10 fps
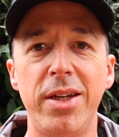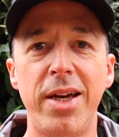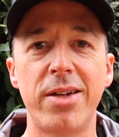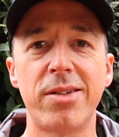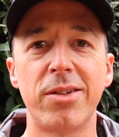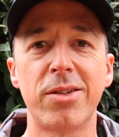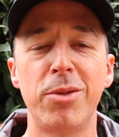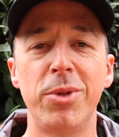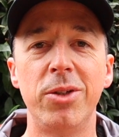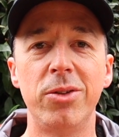now, so it's going to
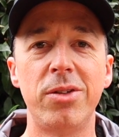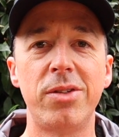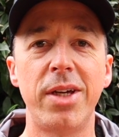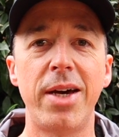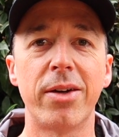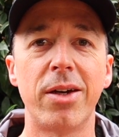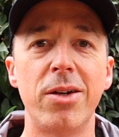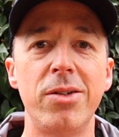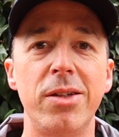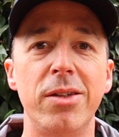be good to see how it
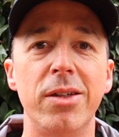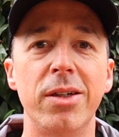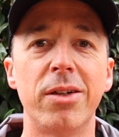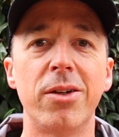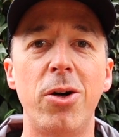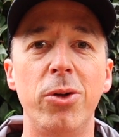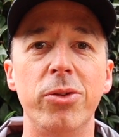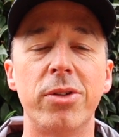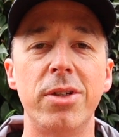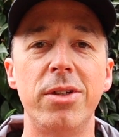goes in the cold
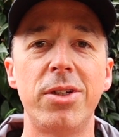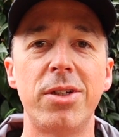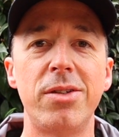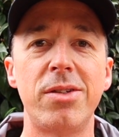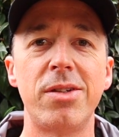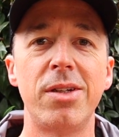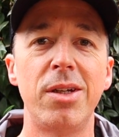conditions,